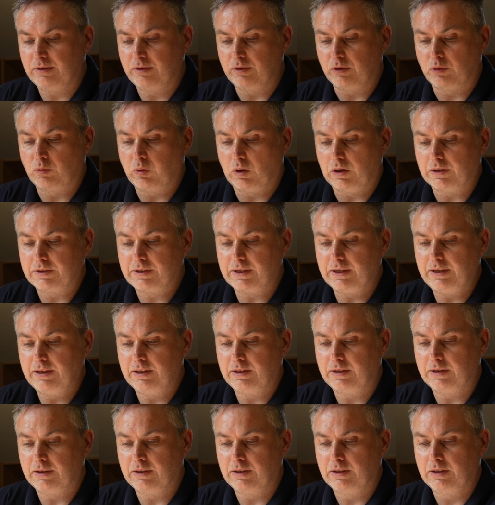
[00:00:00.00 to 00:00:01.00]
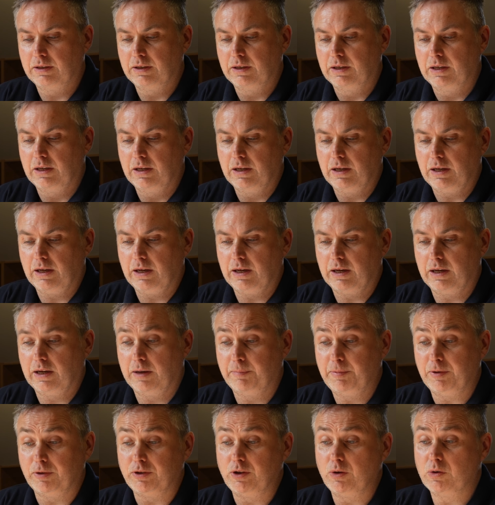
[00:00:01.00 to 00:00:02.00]
good quality. A
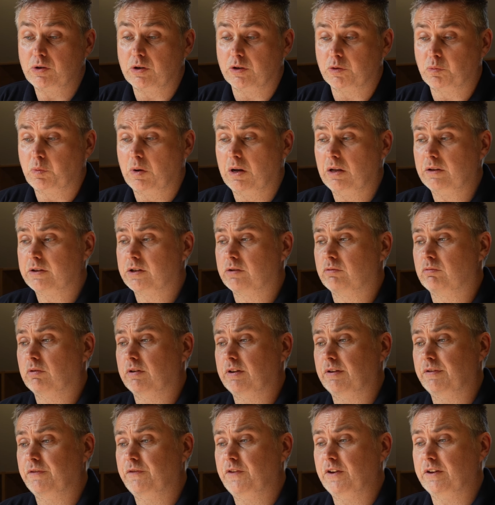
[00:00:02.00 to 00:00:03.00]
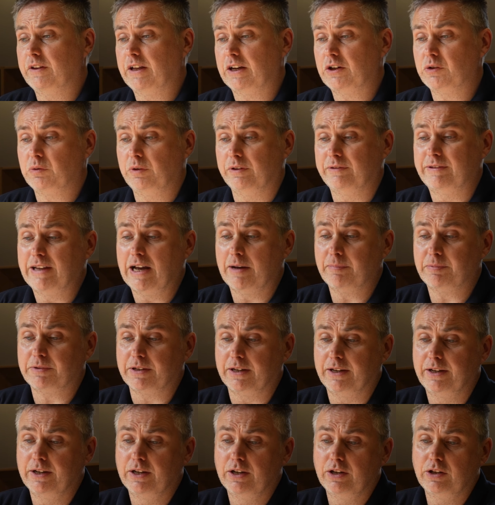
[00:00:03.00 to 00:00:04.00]
bit unusual as well, so the actual
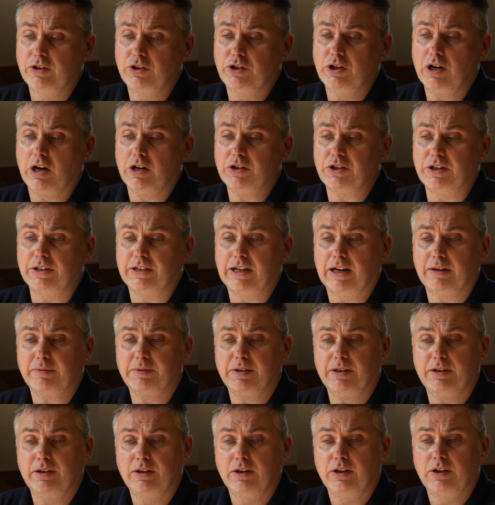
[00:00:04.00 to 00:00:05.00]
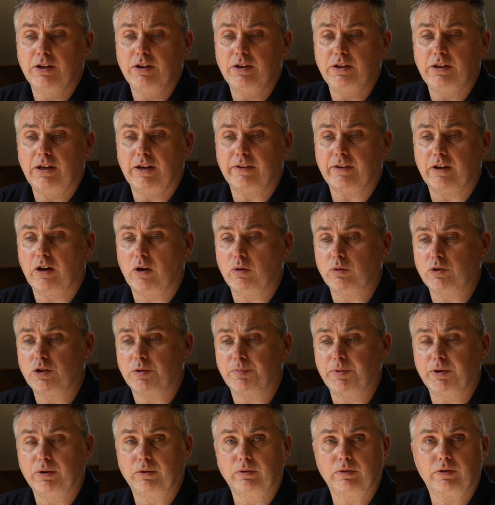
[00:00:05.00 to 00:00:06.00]
adapter, charging adapter, you get the whole
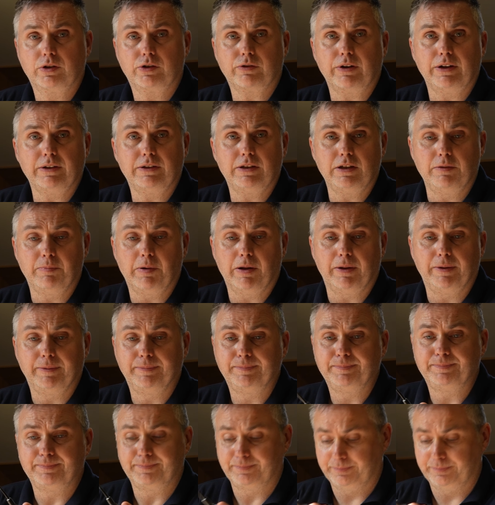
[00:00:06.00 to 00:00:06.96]
shaboodle straight to your bottle.